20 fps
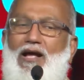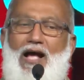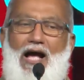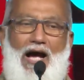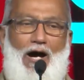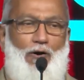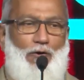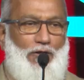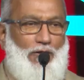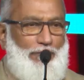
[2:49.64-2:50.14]

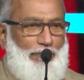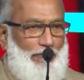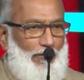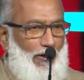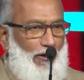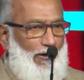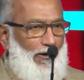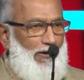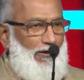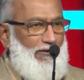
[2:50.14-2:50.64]
Out of
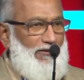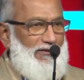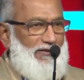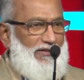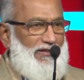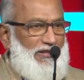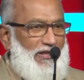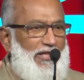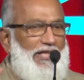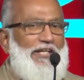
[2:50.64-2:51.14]

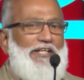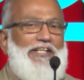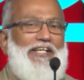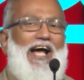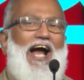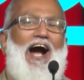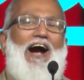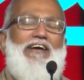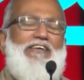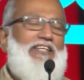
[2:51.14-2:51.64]
all 30
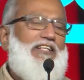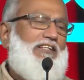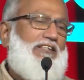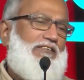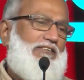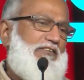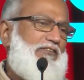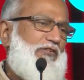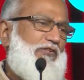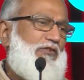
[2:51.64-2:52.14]

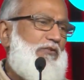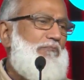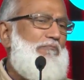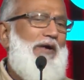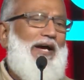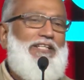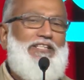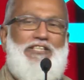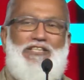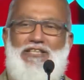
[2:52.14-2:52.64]
articles
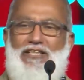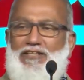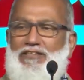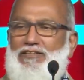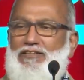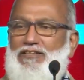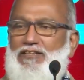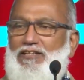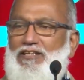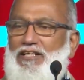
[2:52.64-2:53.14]

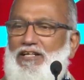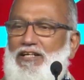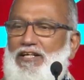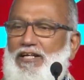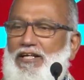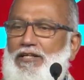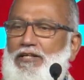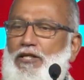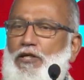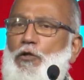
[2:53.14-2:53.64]
mentioned
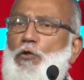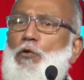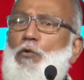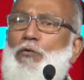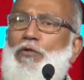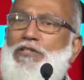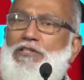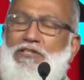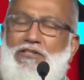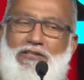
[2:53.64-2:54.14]
in
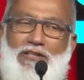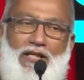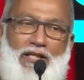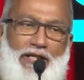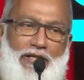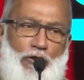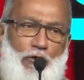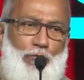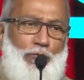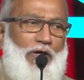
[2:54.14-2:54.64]
Universal
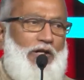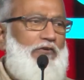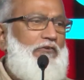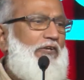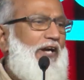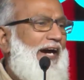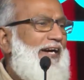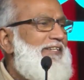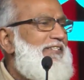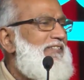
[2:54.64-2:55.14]
Human
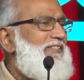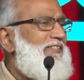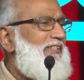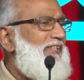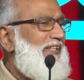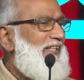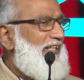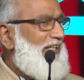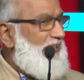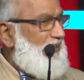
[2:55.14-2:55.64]
Rights
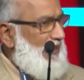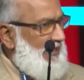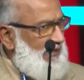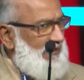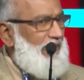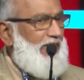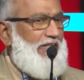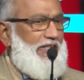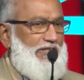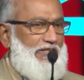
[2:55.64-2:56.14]

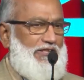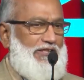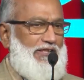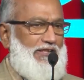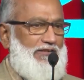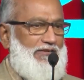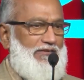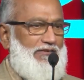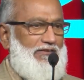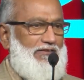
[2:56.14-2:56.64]

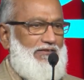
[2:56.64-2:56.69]
Declaration,